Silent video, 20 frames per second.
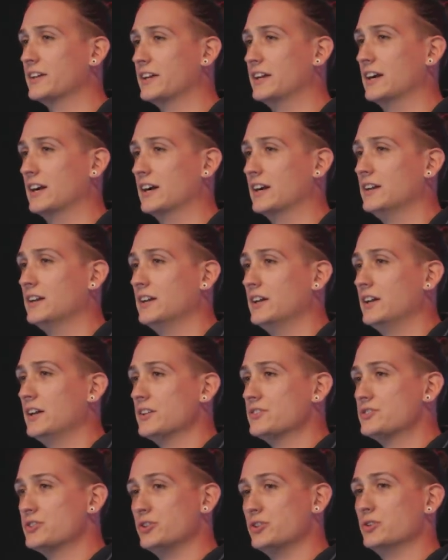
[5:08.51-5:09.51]
here
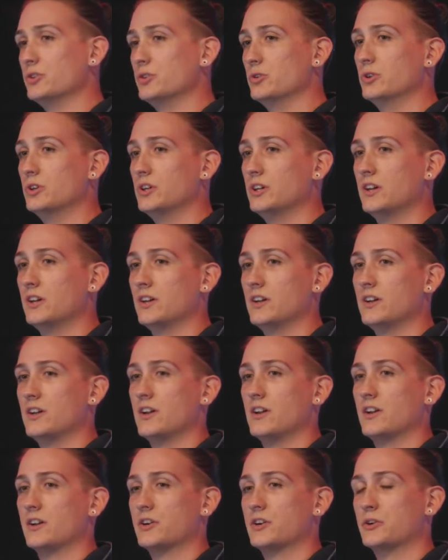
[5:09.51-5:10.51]
to
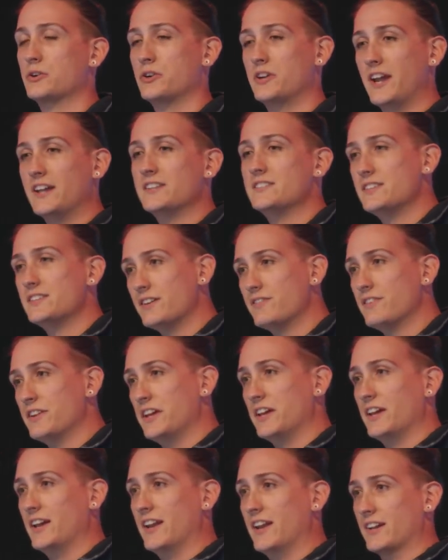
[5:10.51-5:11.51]

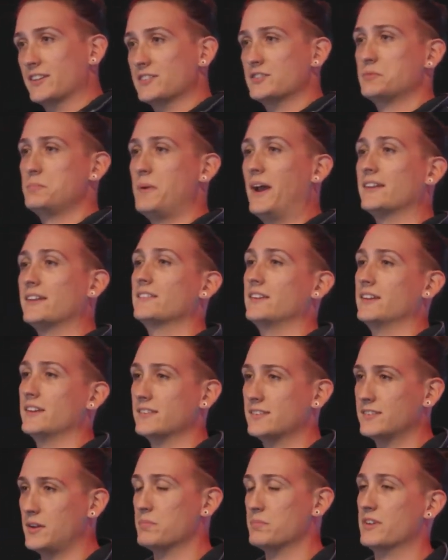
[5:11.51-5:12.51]
creativity and expecting
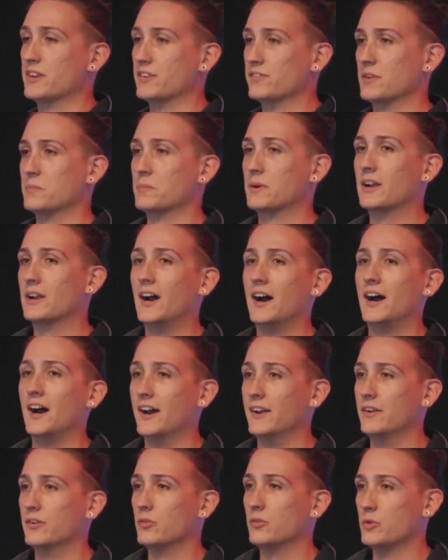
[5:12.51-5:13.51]
something from
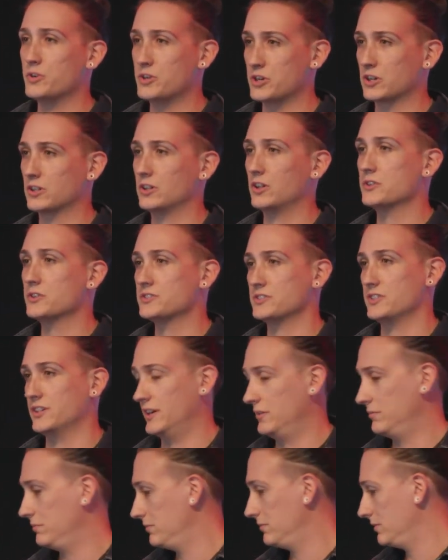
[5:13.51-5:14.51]
God when you're close to
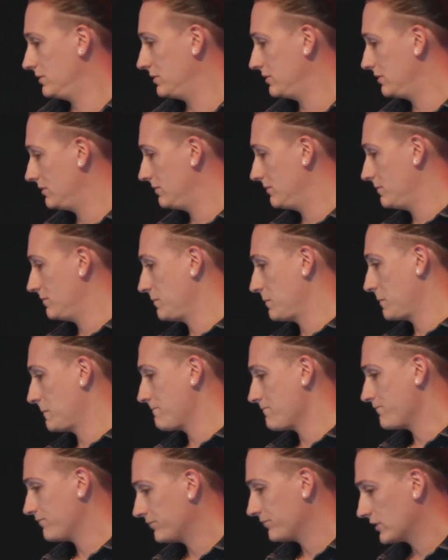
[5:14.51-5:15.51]
Him.
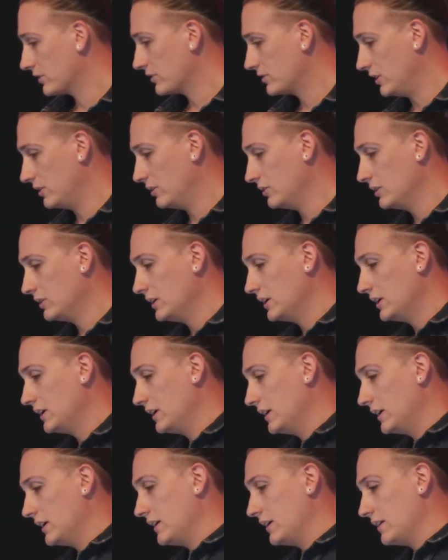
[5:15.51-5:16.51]
So
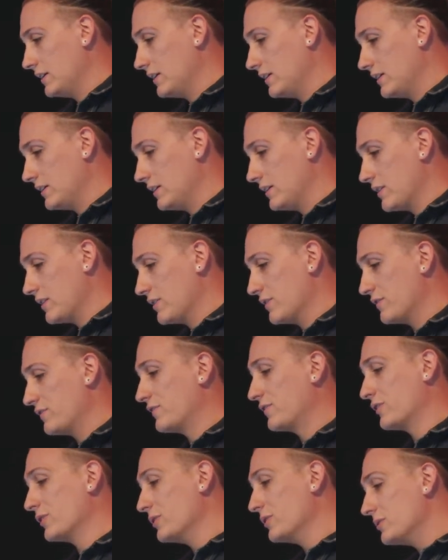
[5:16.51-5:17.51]
the
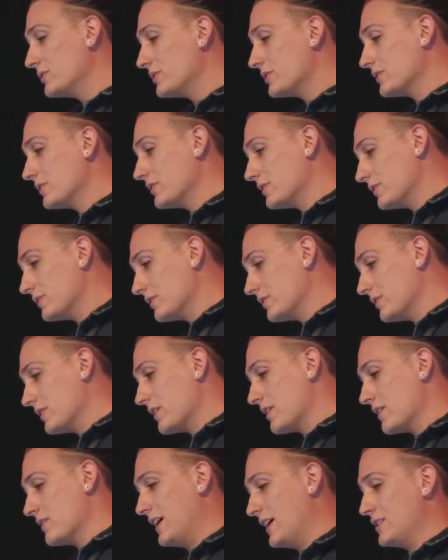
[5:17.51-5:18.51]
fruit
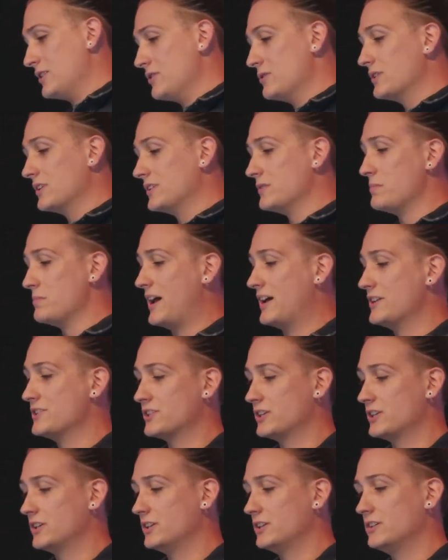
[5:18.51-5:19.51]
that you can
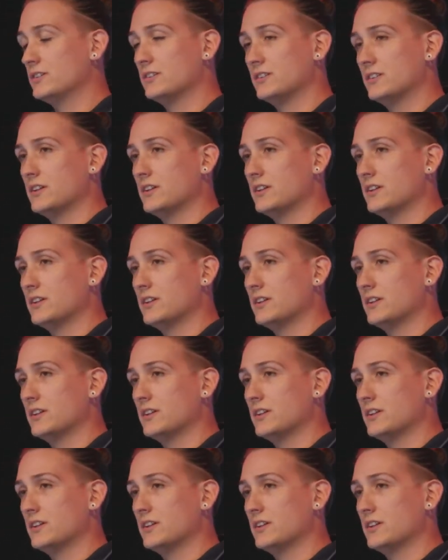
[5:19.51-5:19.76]
measure